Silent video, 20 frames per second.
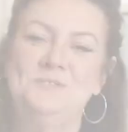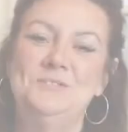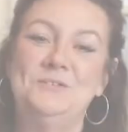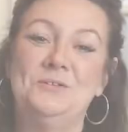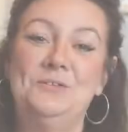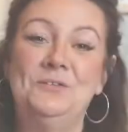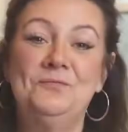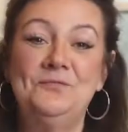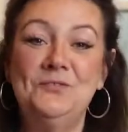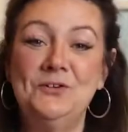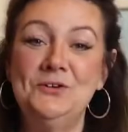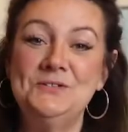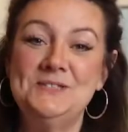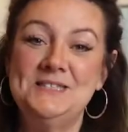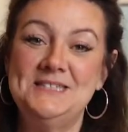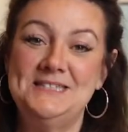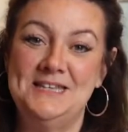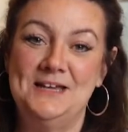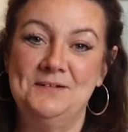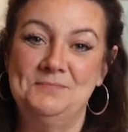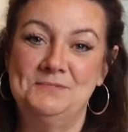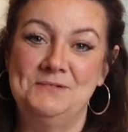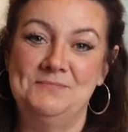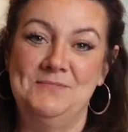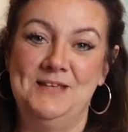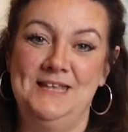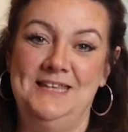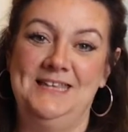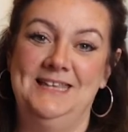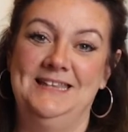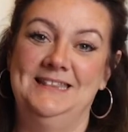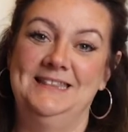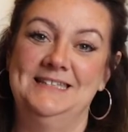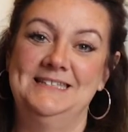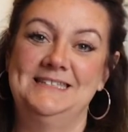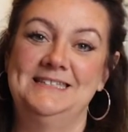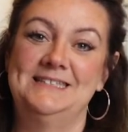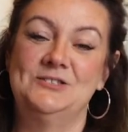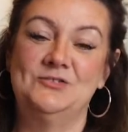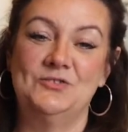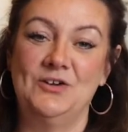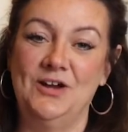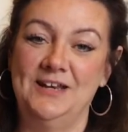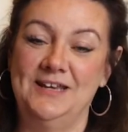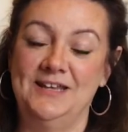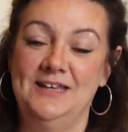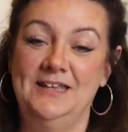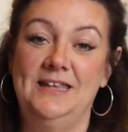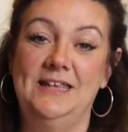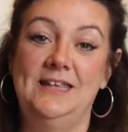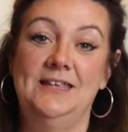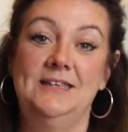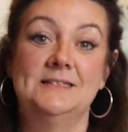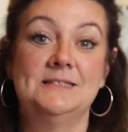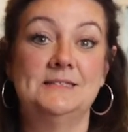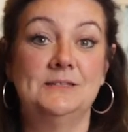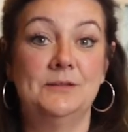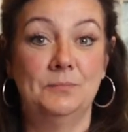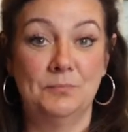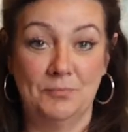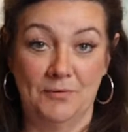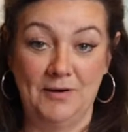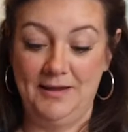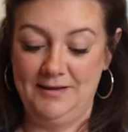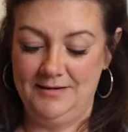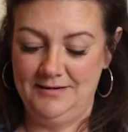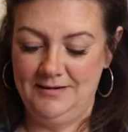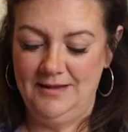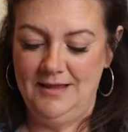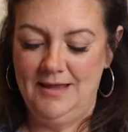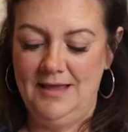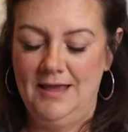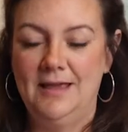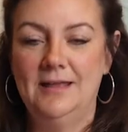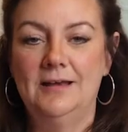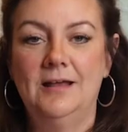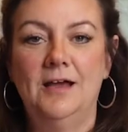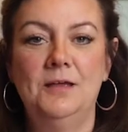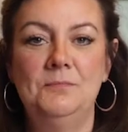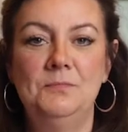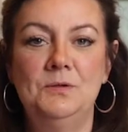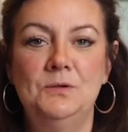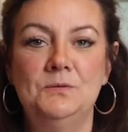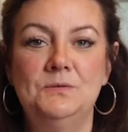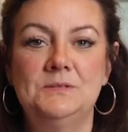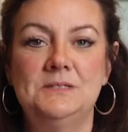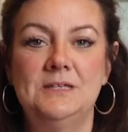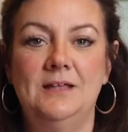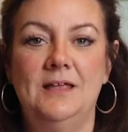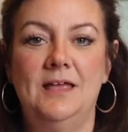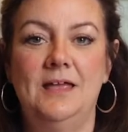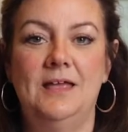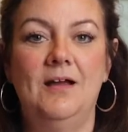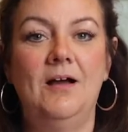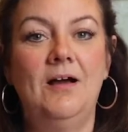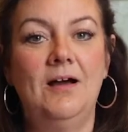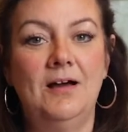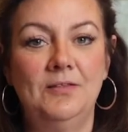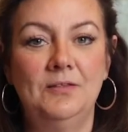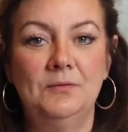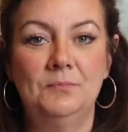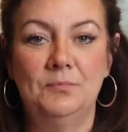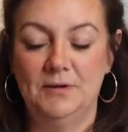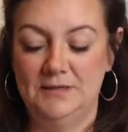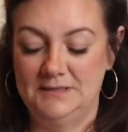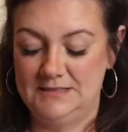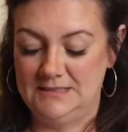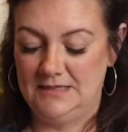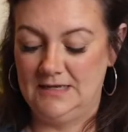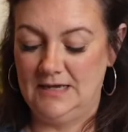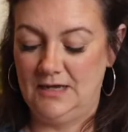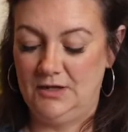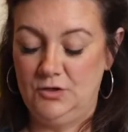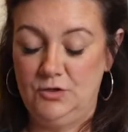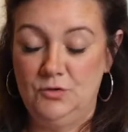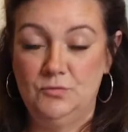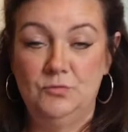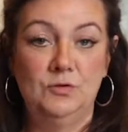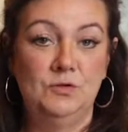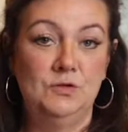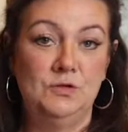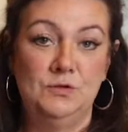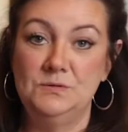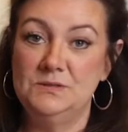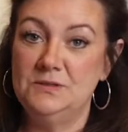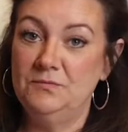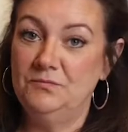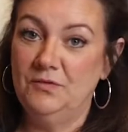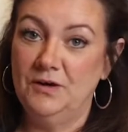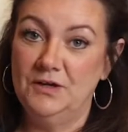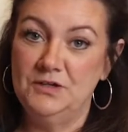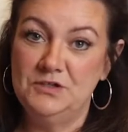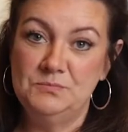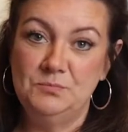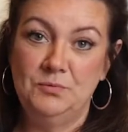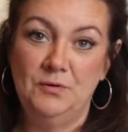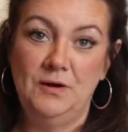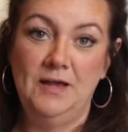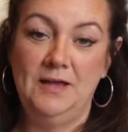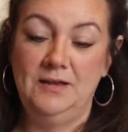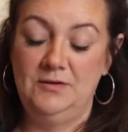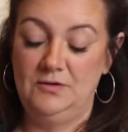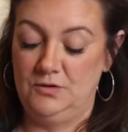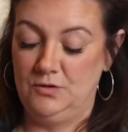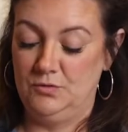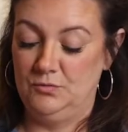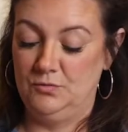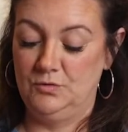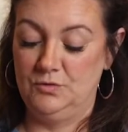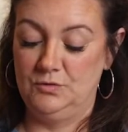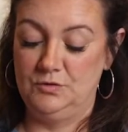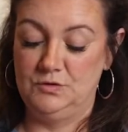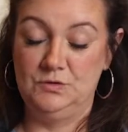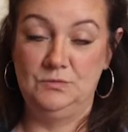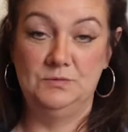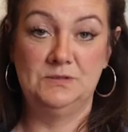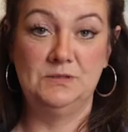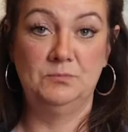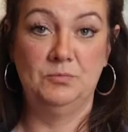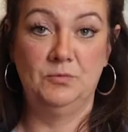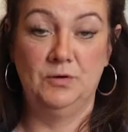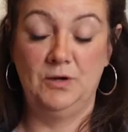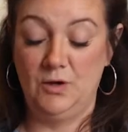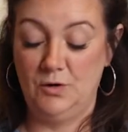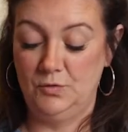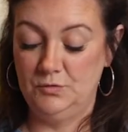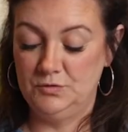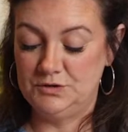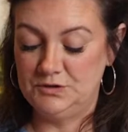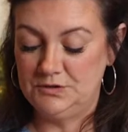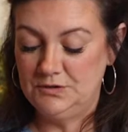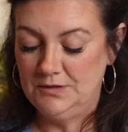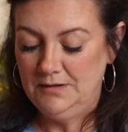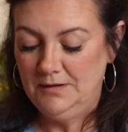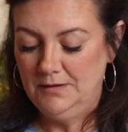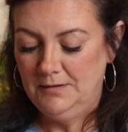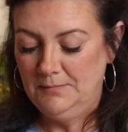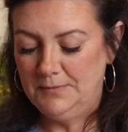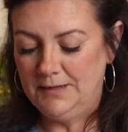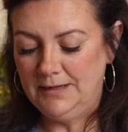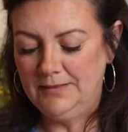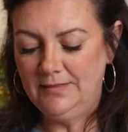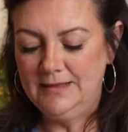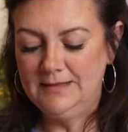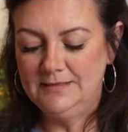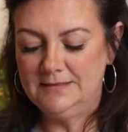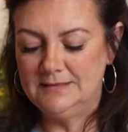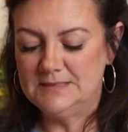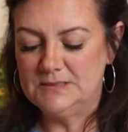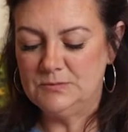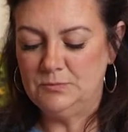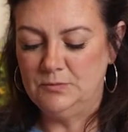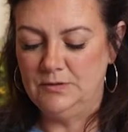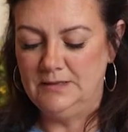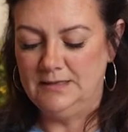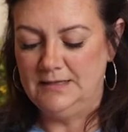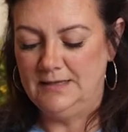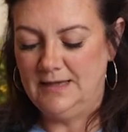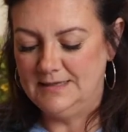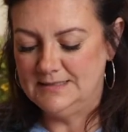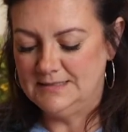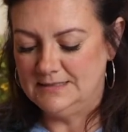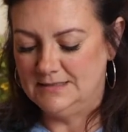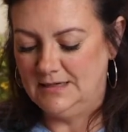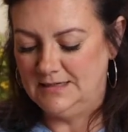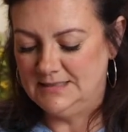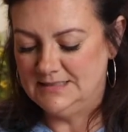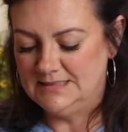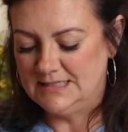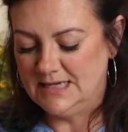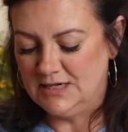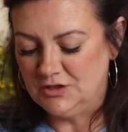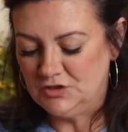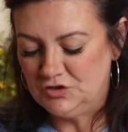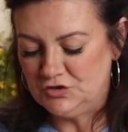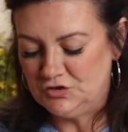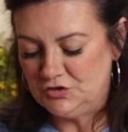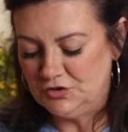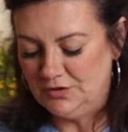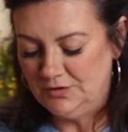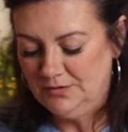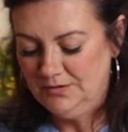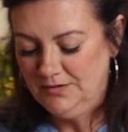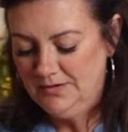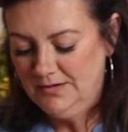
So the first step to making this strata is the bread. And I'm using a challah bread today. You could use a French bread, you could use a brioche, but I like this one. It has a nice texture.